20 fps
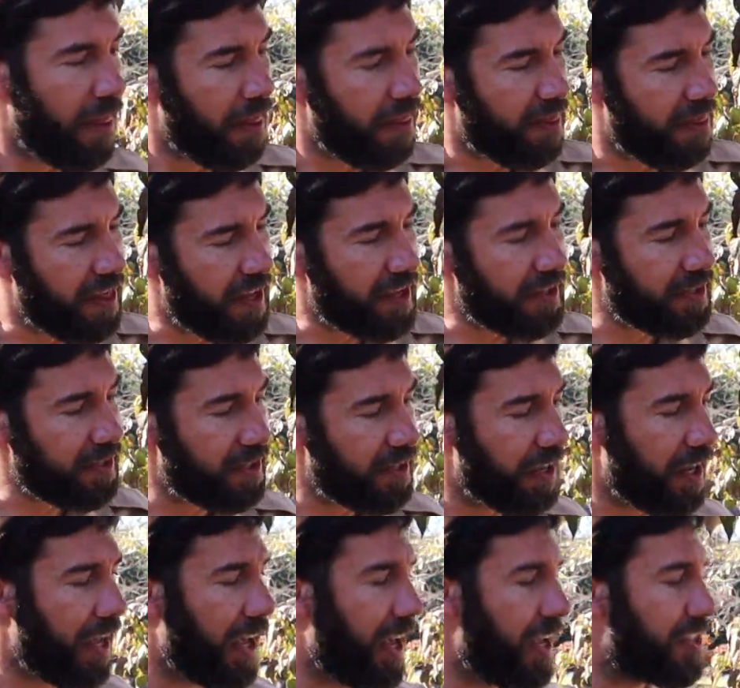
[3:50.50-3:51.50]
This
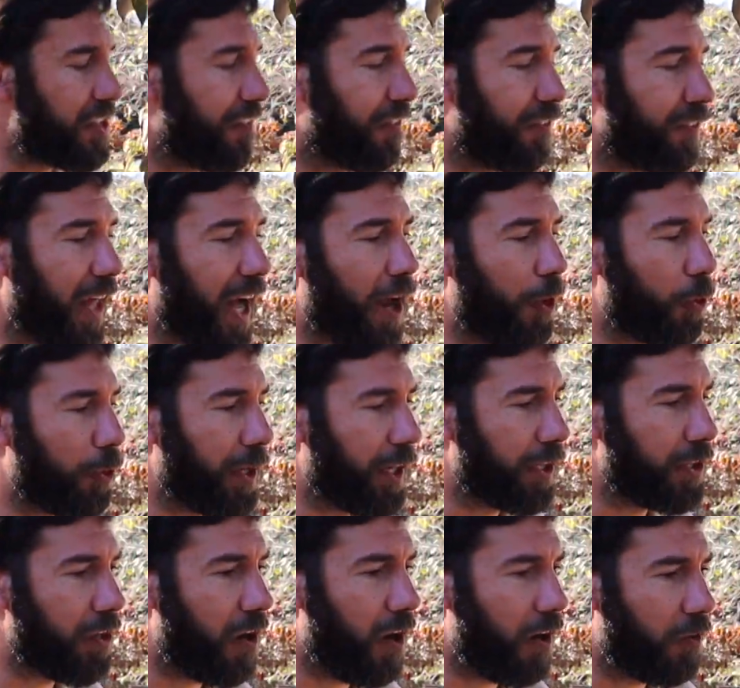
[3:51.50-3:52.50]
is a
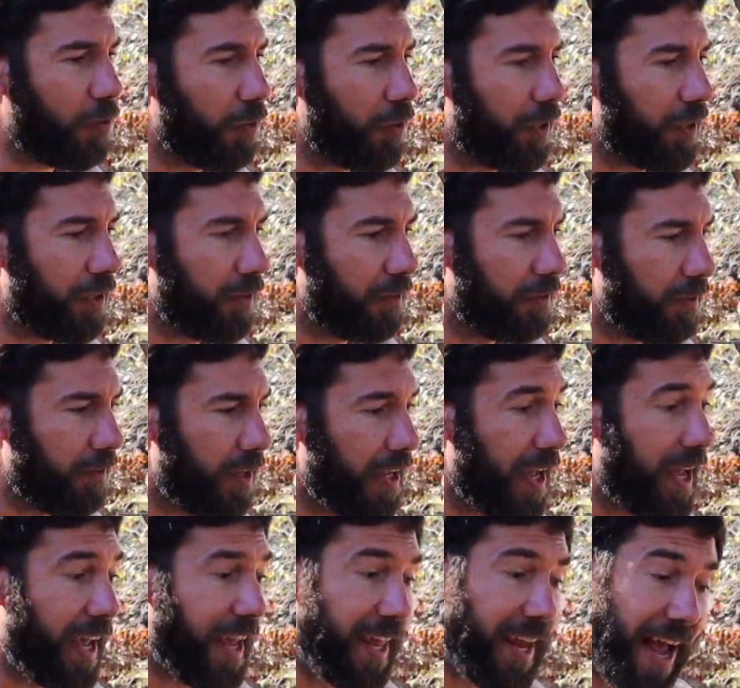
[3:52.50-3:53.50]
flowering dogwood.
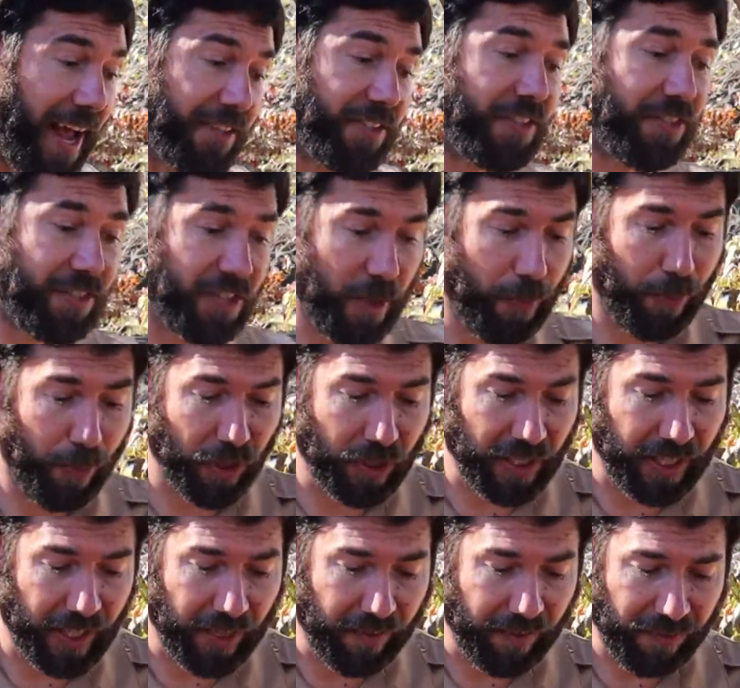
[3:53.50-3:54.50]
It has a simple
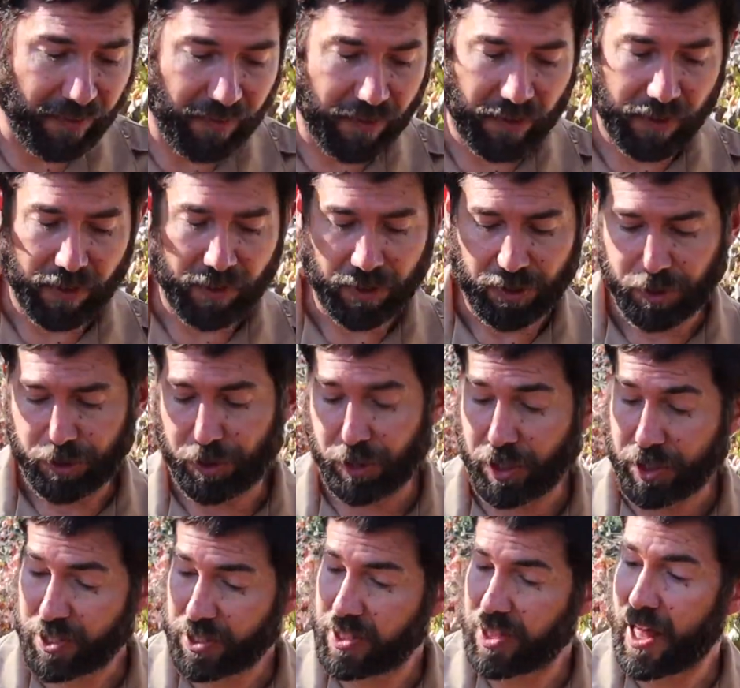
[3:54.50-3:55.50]
leaf,
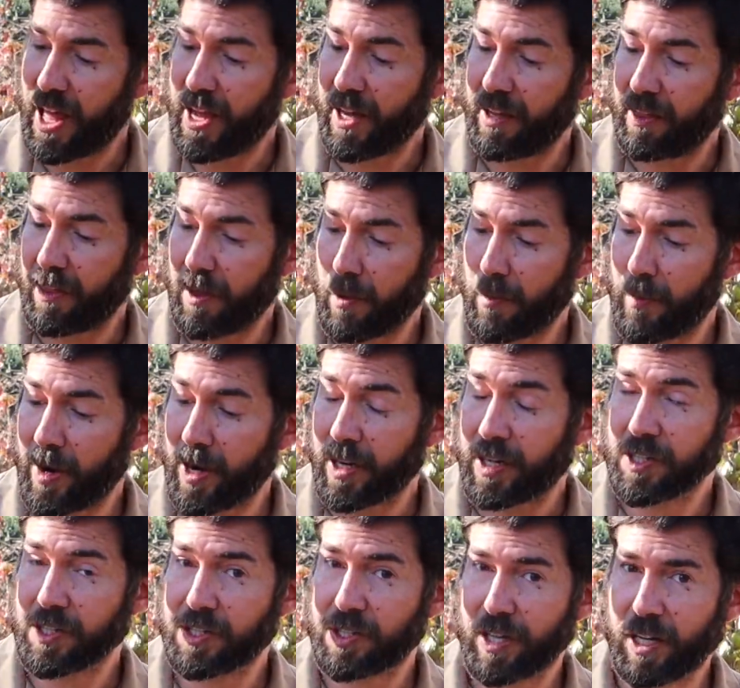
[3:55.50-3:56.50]
just like the
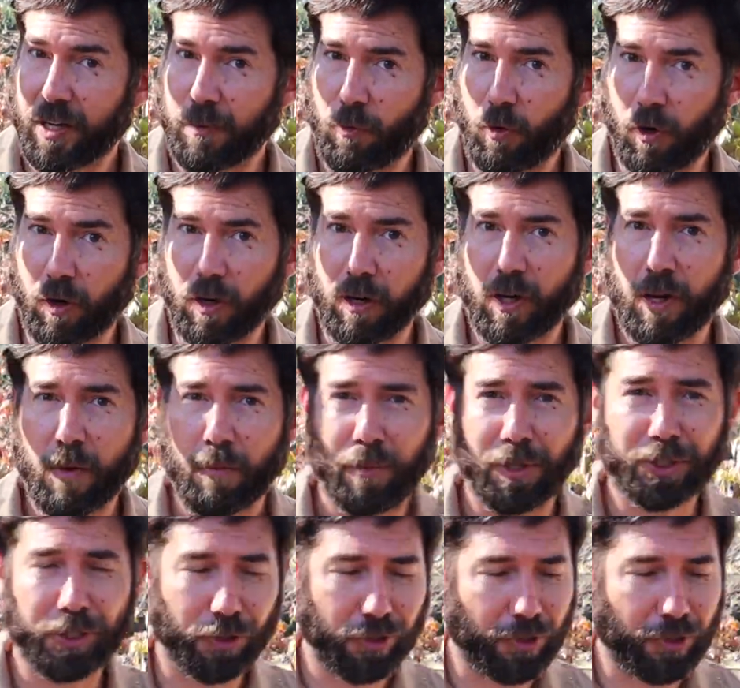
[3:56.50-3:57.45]
American sycamore, but you'll